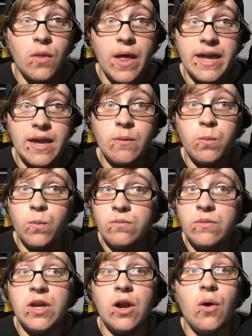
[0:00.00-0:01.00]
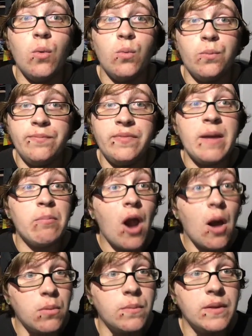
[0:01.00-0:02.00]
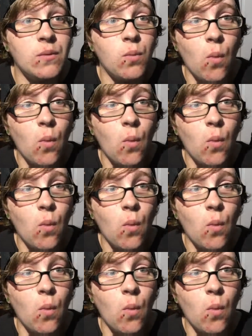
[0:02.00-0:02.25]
like, you know, they probably